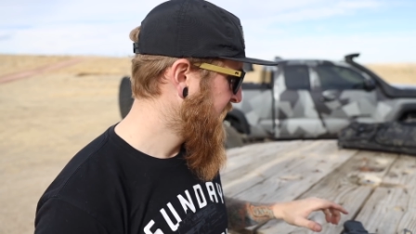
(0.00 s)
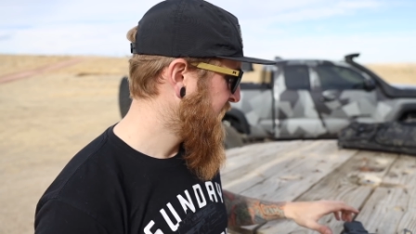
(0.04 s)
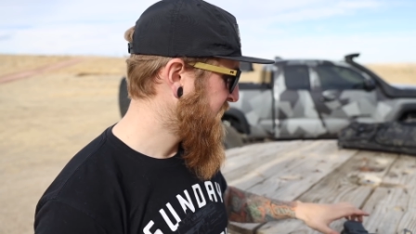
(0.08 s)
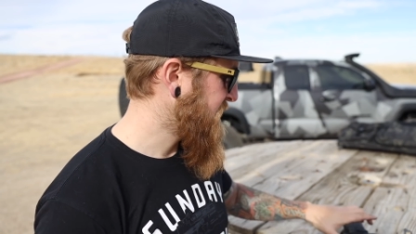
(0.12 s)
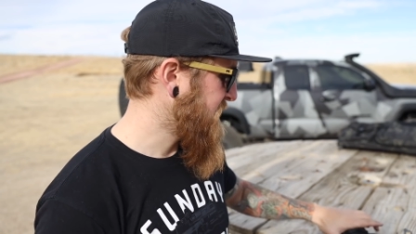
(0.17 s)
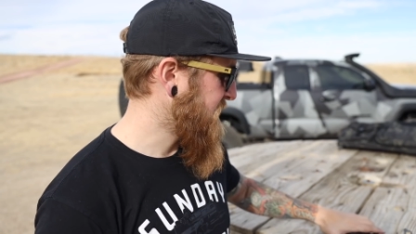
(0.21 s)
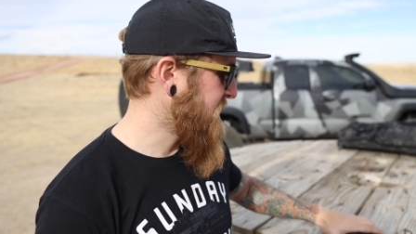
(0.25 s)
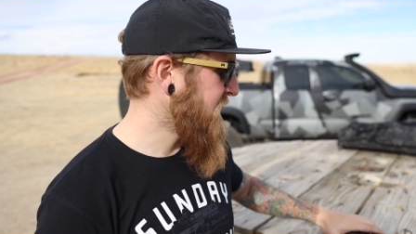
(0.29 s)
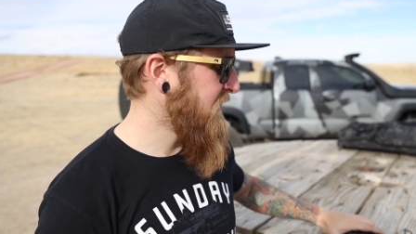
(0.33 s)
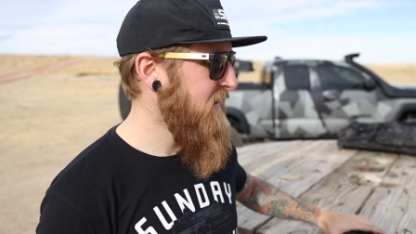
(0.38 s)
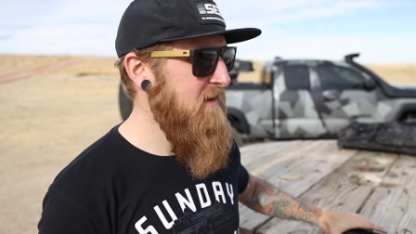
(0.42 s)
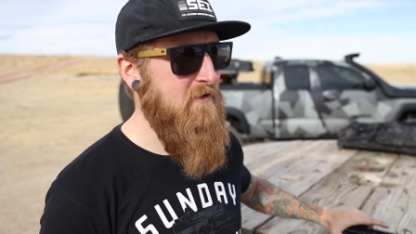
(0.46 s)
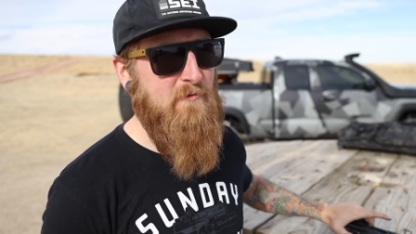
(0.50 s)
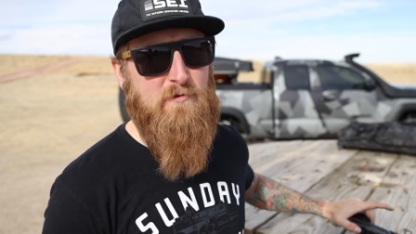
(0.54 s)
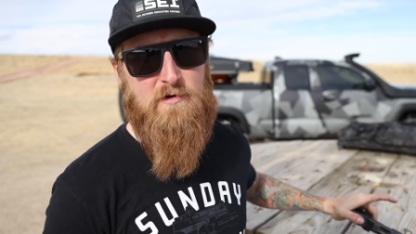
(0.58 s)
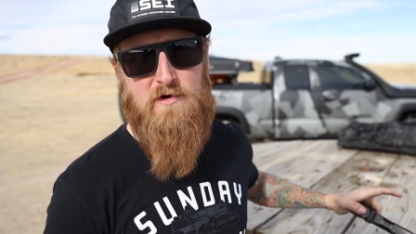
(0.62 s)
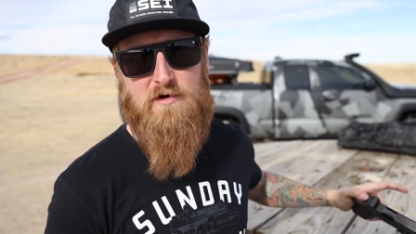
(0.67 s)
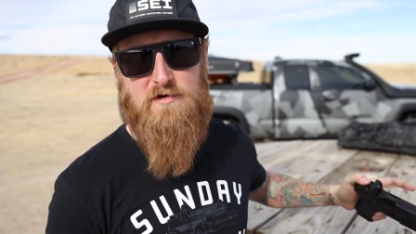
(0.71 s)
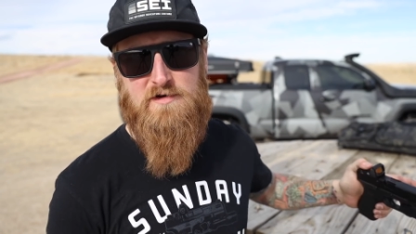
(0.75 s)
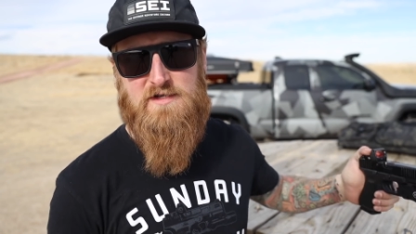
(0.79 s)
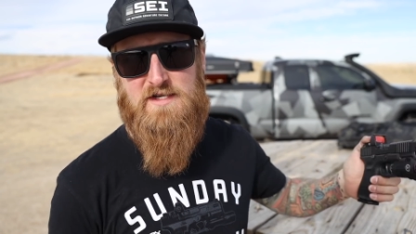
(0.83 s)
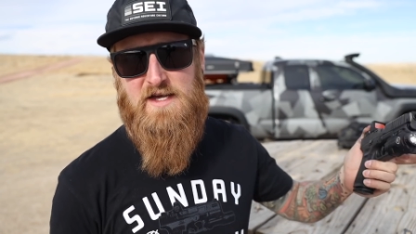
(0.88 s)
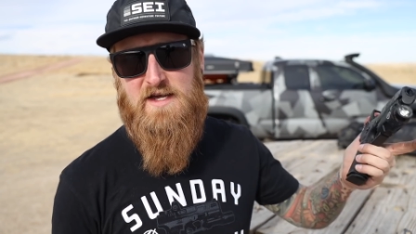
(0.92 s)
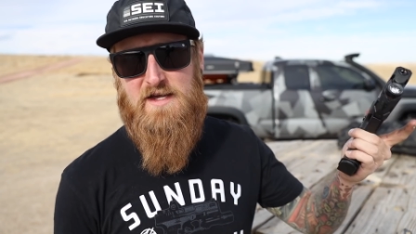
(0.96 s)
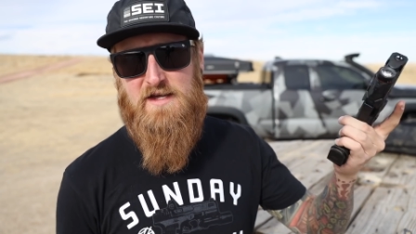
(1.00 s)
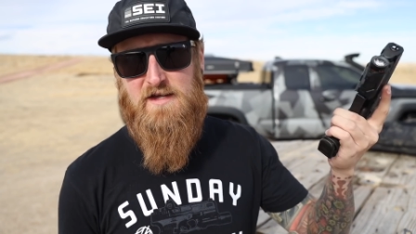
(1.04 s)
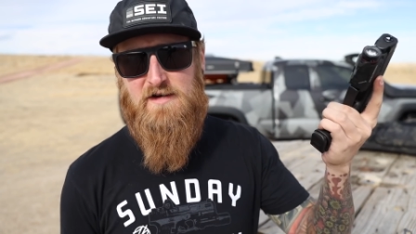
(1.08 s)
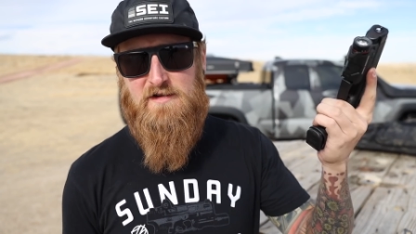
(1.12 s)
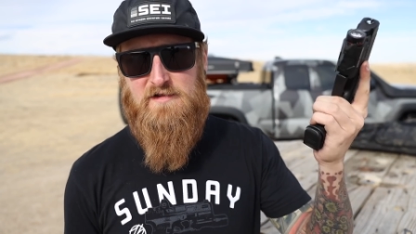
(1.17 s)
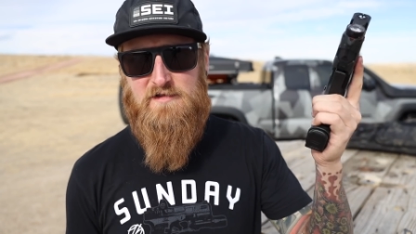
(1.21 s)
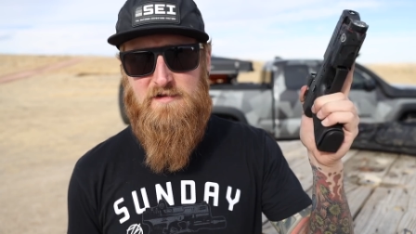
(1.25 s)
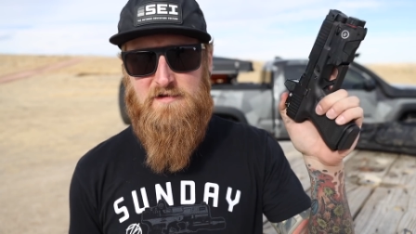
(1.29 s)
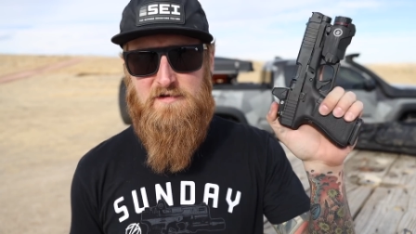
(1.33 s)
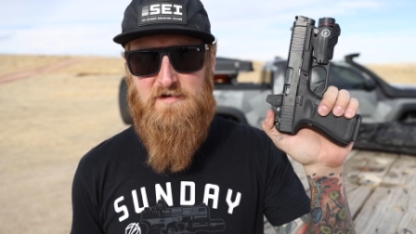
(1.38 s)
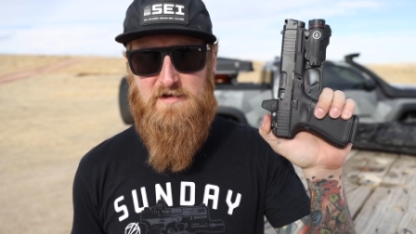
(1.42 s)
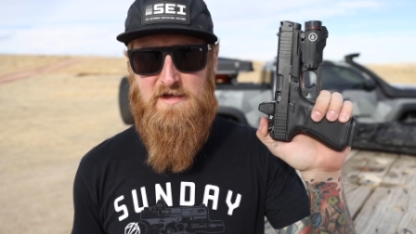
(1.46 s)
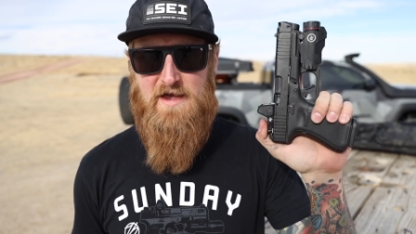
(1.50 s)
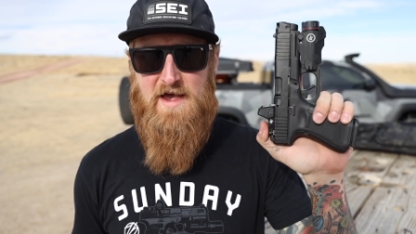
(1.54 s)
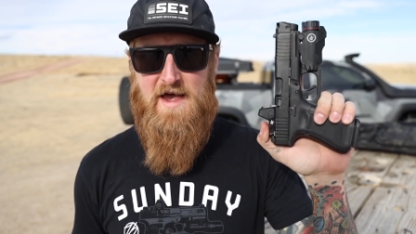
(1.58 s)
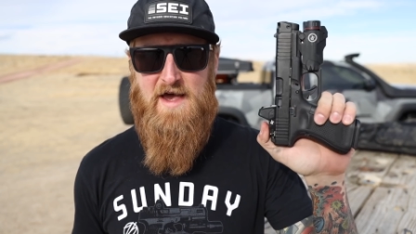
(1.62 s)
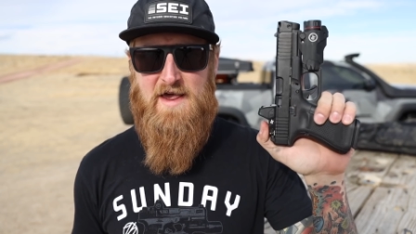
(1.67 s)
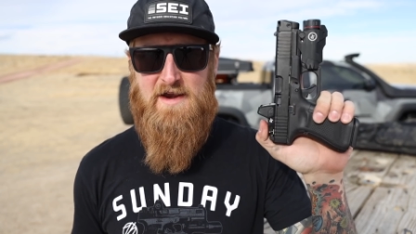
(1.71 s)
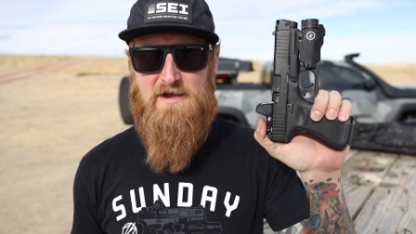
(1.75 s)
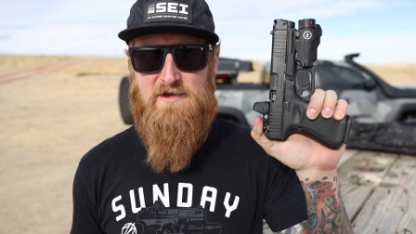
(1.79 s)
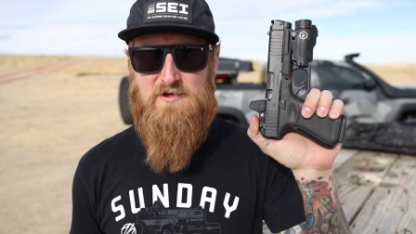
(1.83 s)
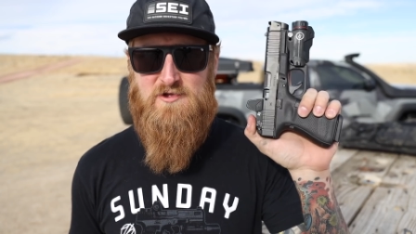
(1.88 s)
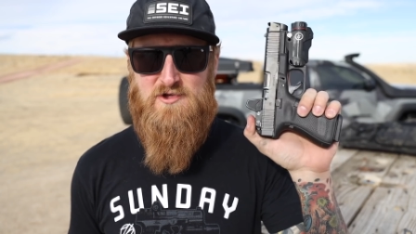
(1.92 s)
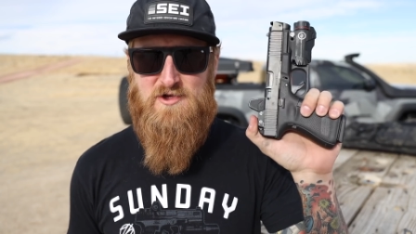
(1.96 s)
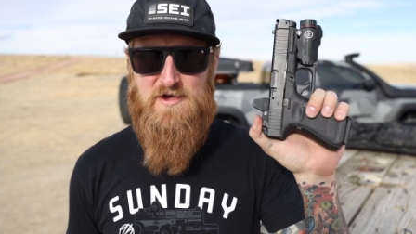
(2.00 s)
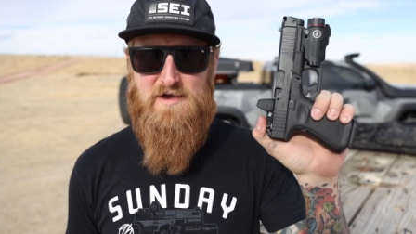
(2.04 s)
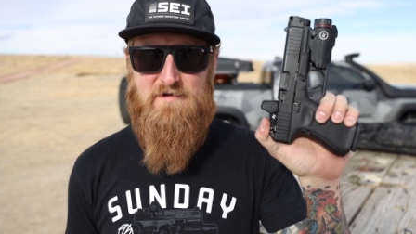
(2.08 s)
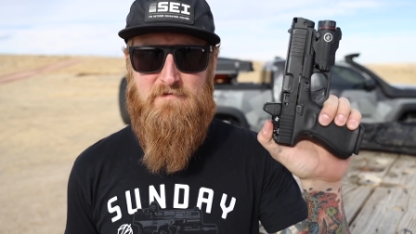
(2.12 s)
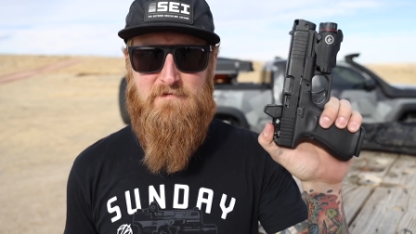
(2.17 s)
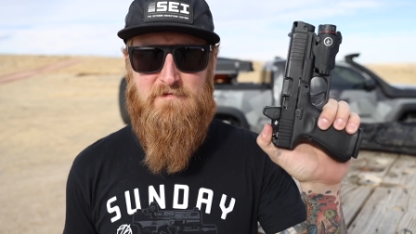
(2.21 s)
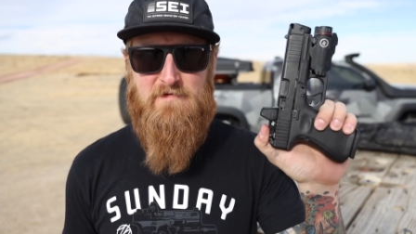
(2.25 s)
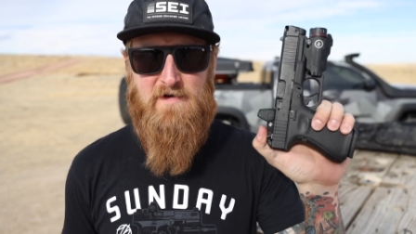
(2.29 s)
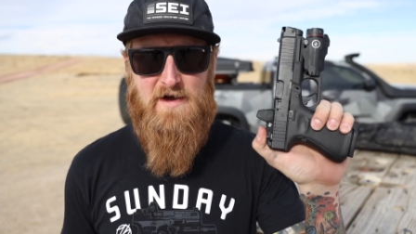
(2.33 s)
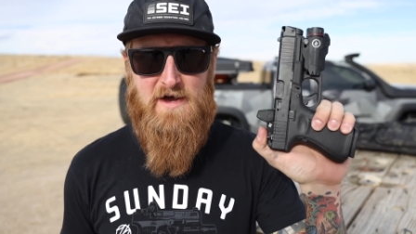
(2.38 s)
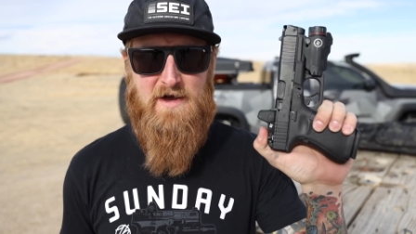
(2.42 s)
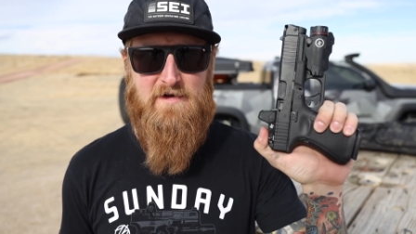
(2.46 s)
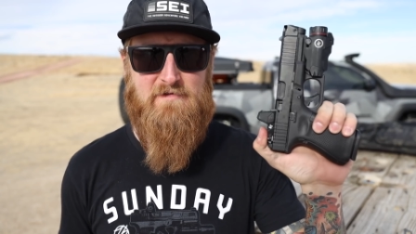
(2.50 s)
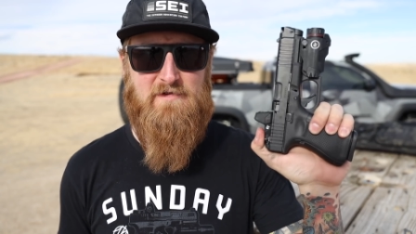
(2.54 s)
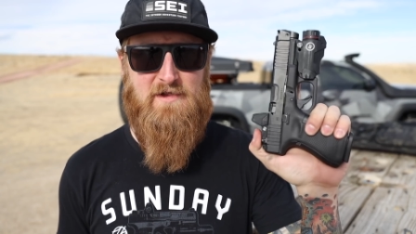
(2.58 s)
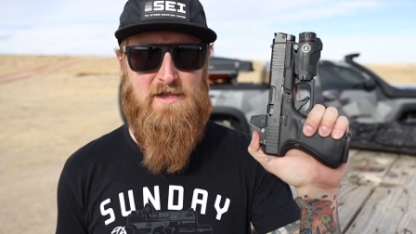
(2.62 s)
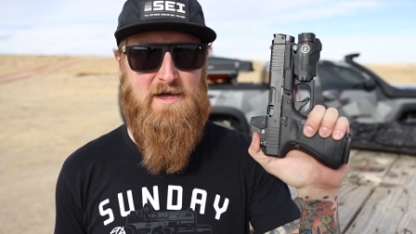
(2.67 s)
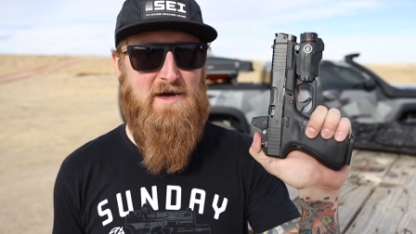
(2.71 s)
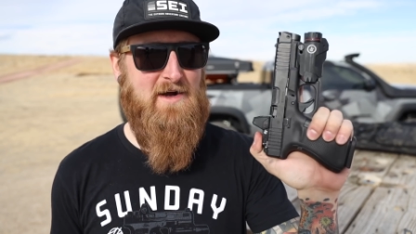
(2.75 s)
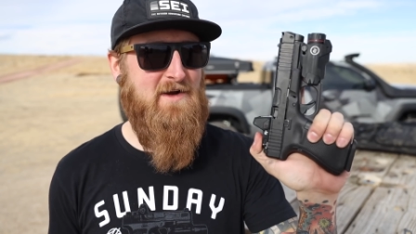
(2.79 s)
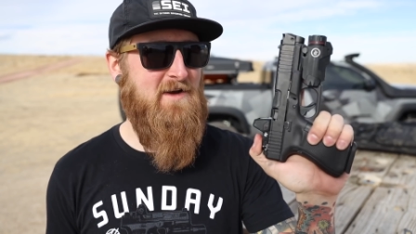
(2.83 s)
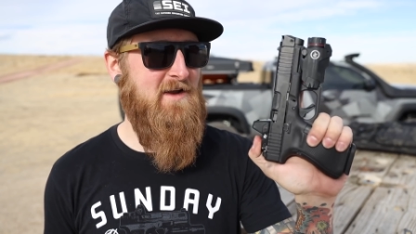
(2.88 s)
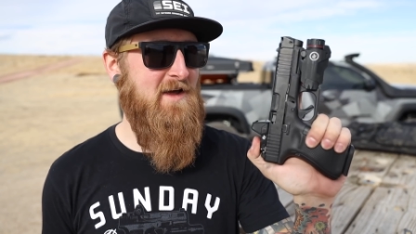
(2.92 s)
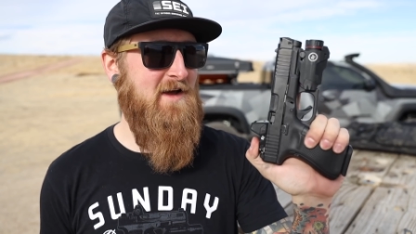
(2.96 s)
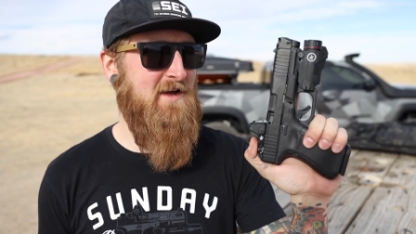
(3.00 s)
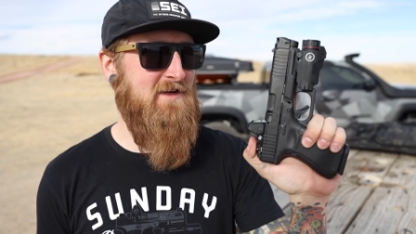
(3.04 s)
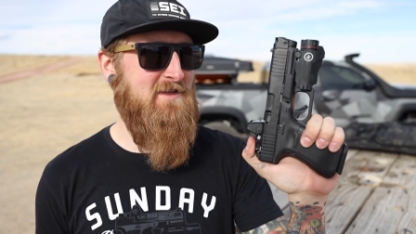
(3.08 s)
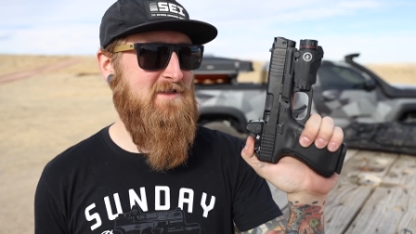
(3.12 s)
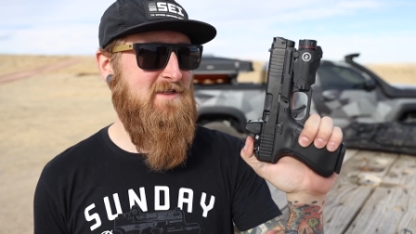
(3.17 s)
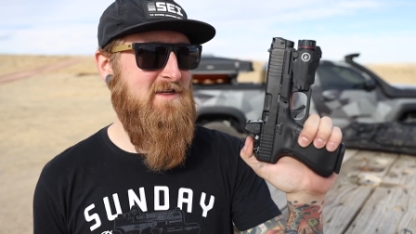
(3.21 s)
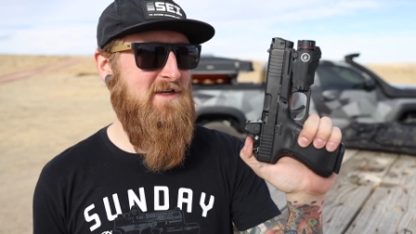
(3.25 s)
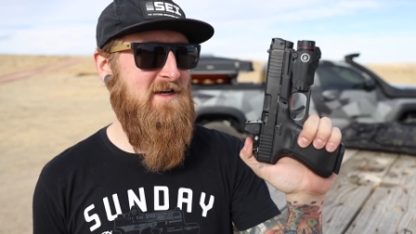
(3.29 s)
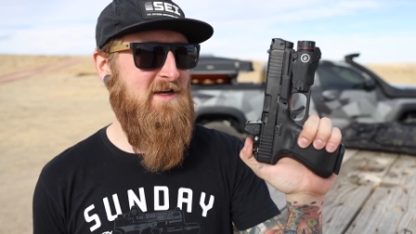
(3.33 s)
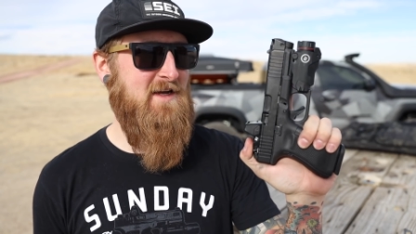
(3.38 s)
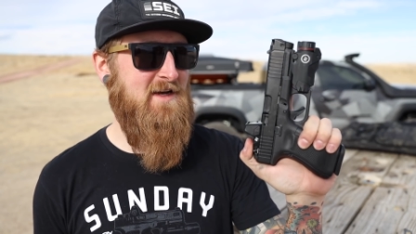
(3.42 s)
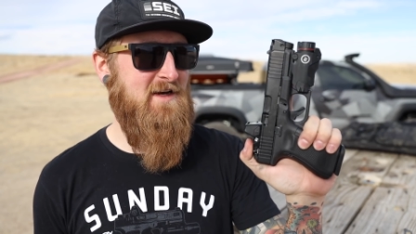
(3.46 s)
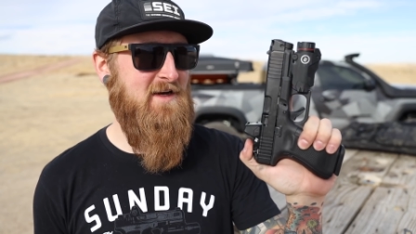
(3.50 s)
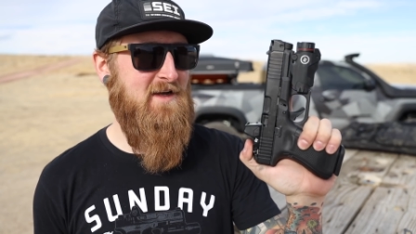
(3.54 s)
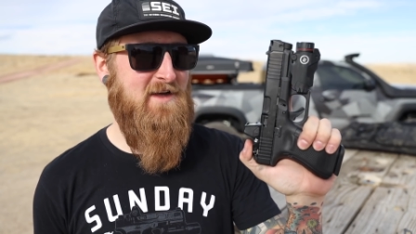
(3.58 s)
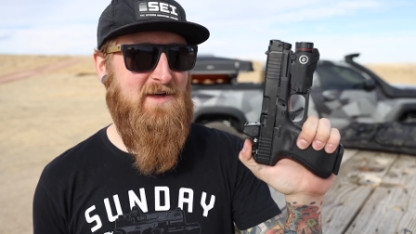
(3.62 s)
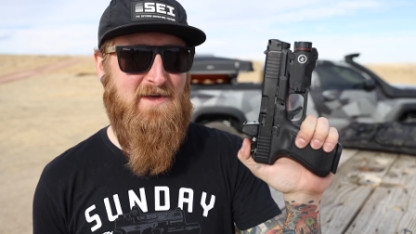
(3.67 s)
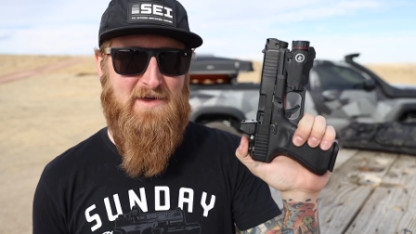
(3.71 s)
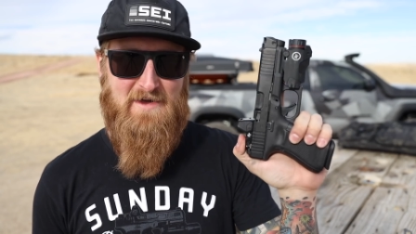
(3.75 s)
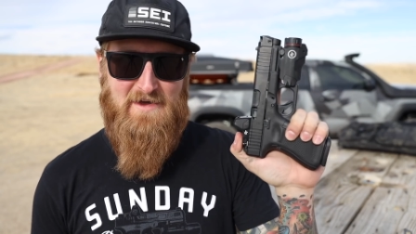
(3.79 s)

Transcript: Today we're taking a look at a Gen 5 Glock 19.